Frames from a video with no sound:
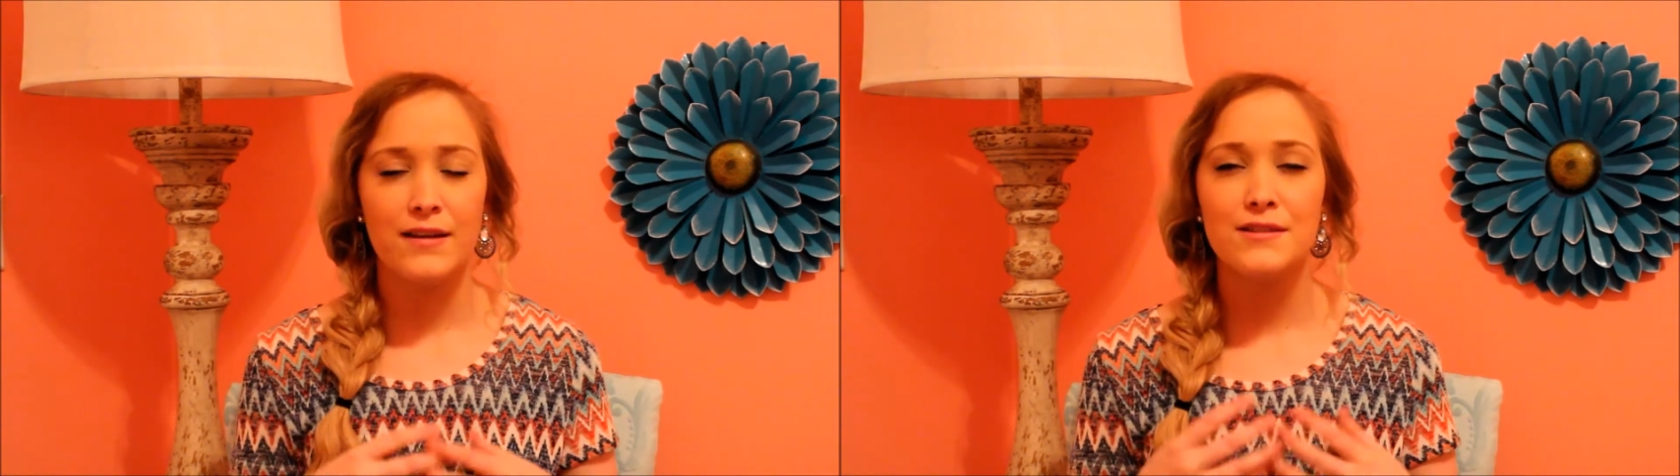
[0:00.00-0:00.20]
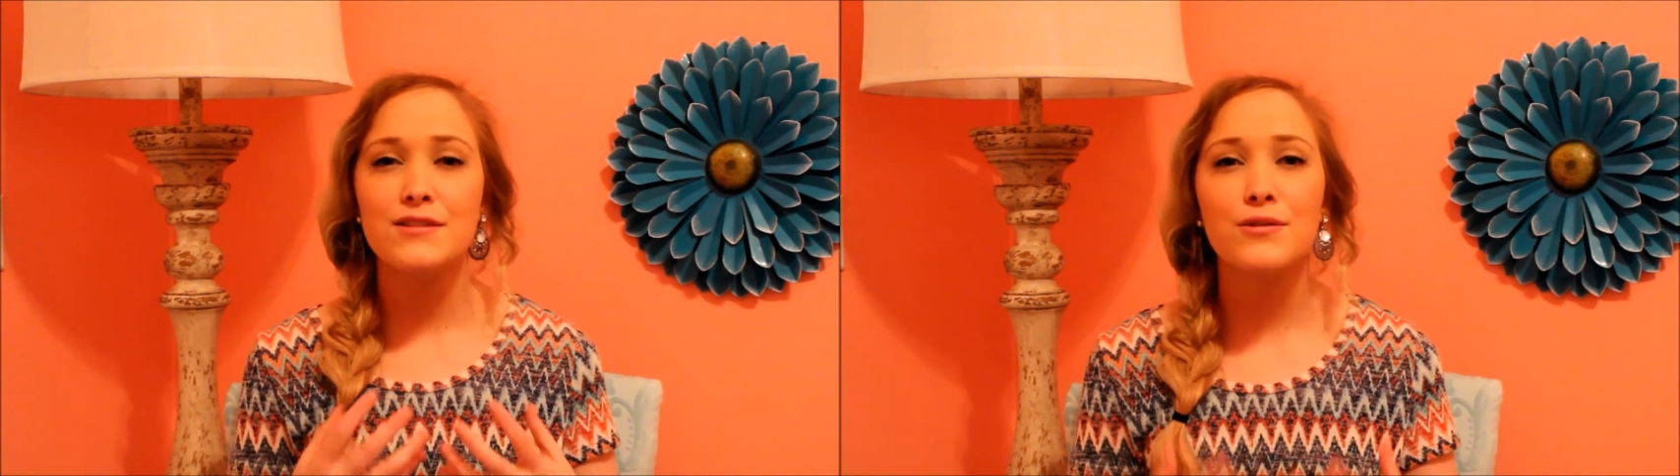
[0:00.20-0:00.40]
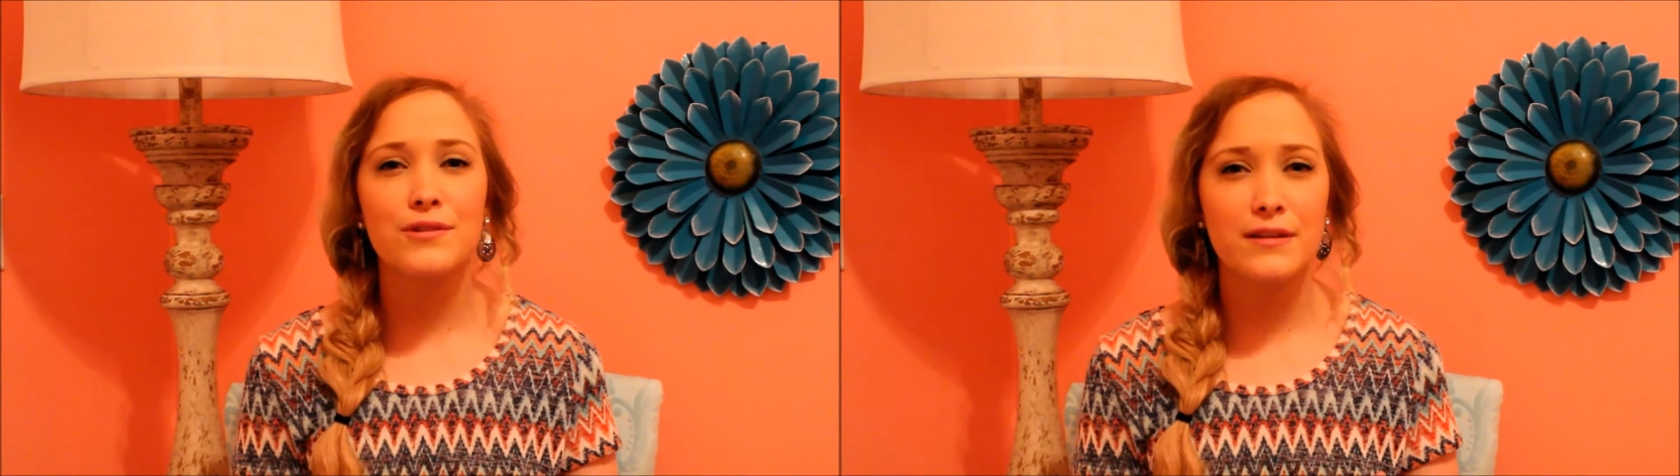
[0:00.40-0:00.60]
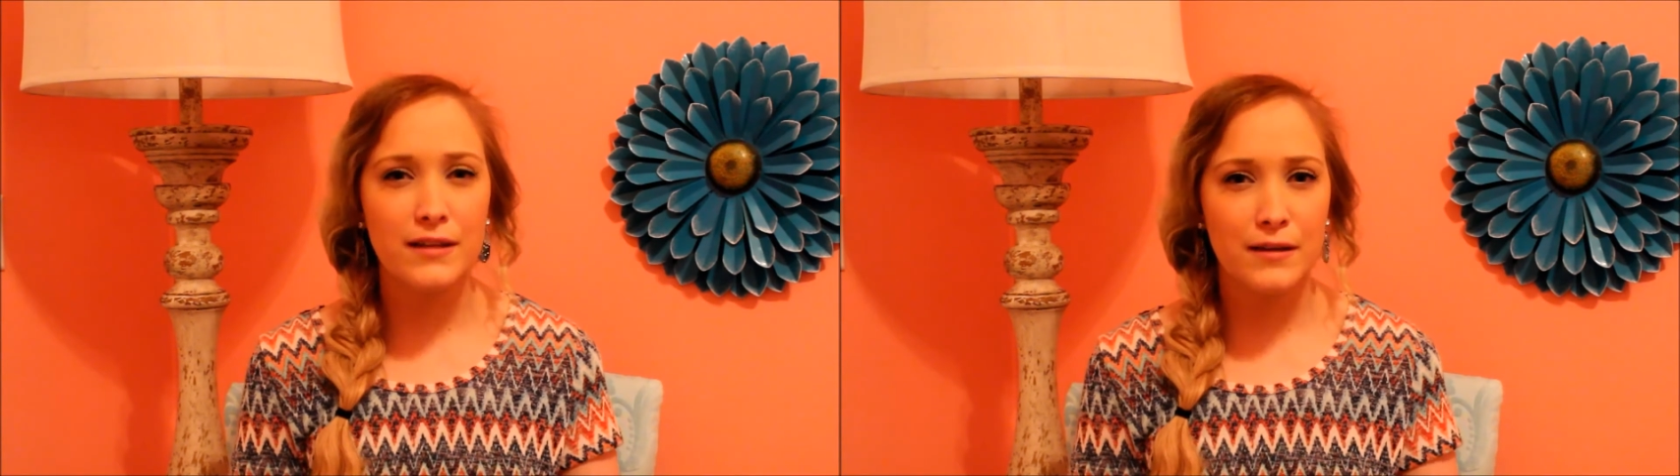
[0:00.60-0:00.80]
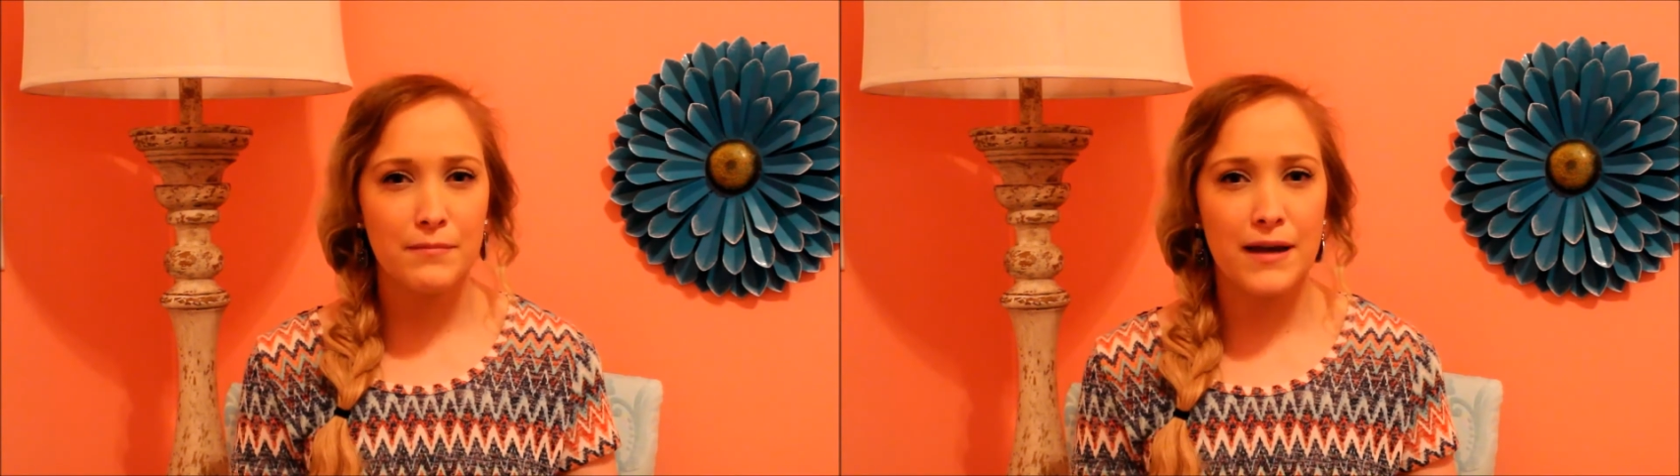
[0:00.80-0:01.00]
So
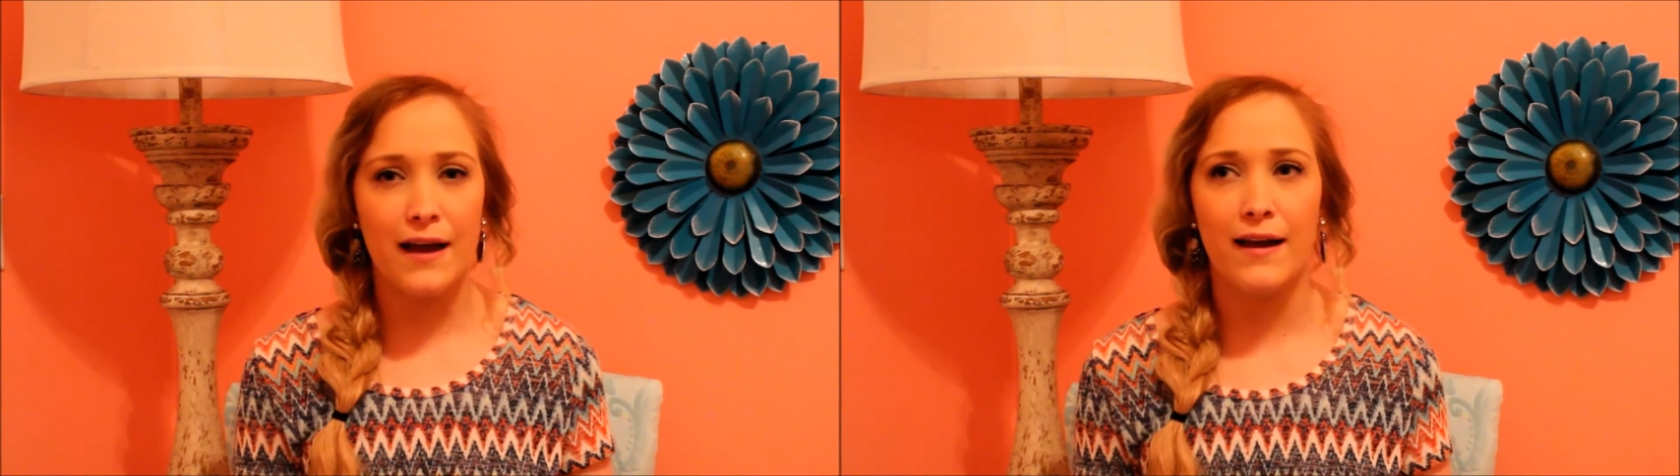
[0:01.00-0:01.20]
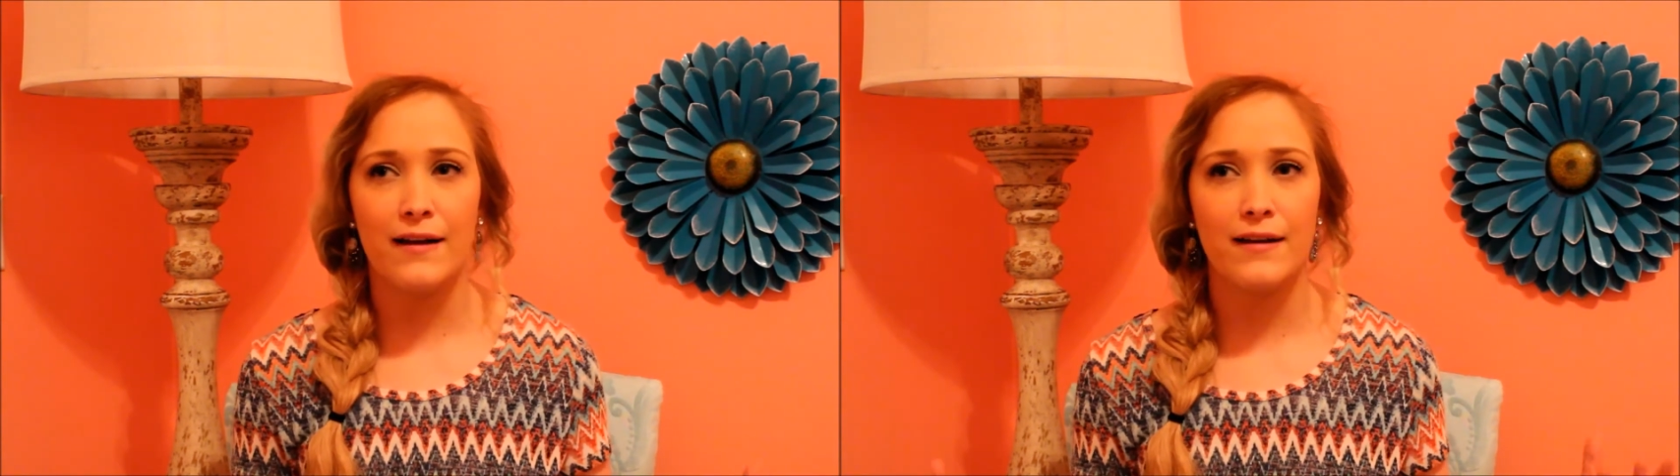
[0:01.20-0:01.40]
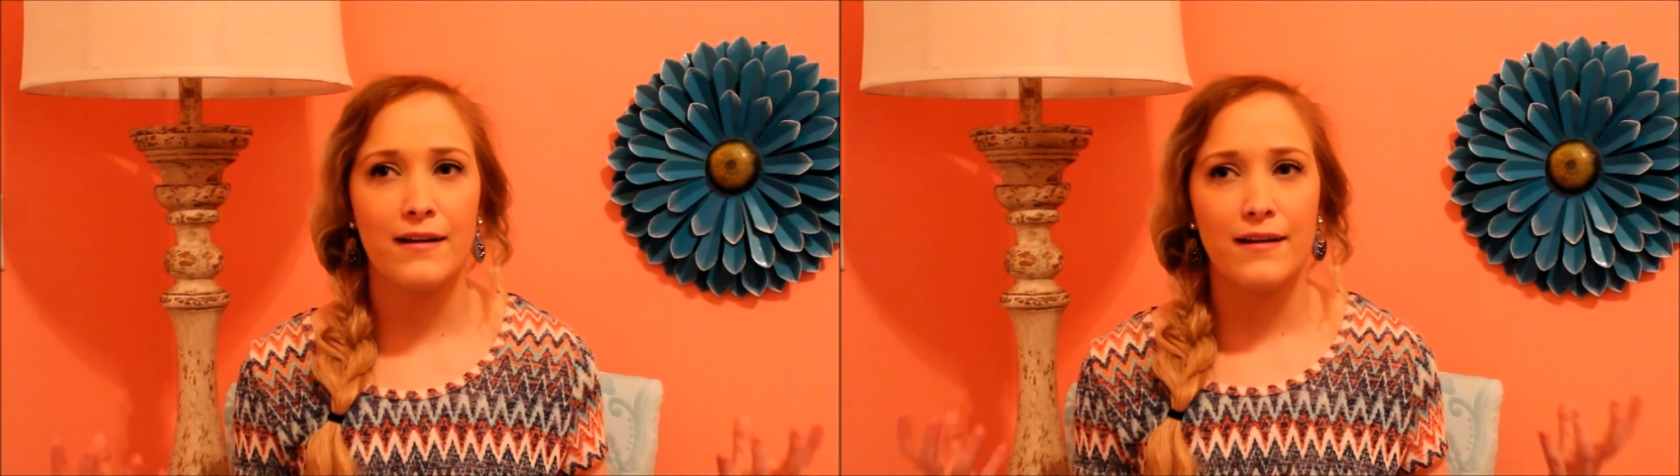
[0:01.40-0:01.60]
looking back